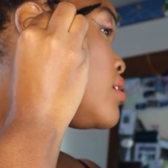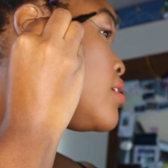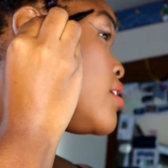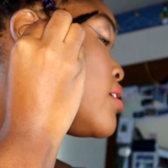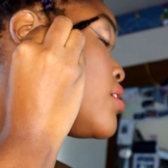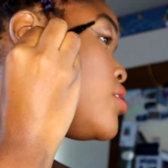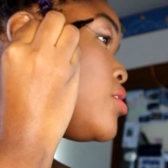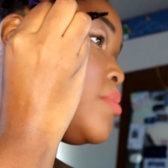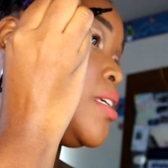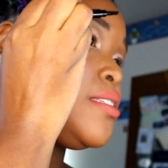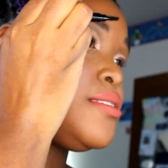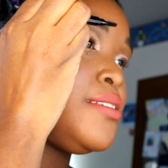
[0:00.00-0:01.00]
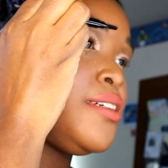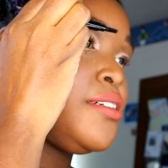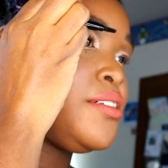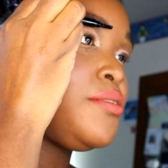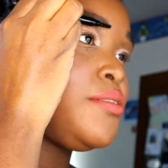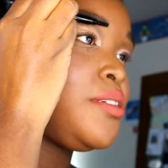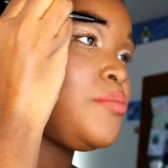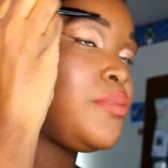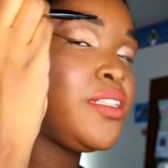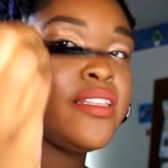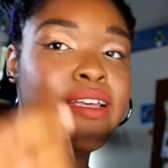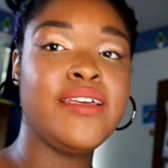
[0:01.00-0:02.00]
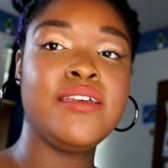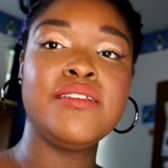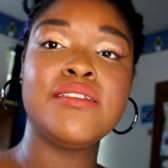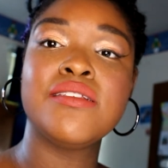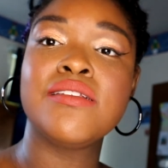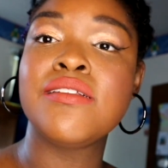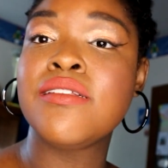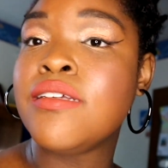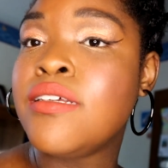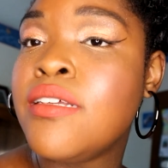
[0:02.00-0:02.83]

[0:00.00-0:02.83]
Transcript: And comb it down in place.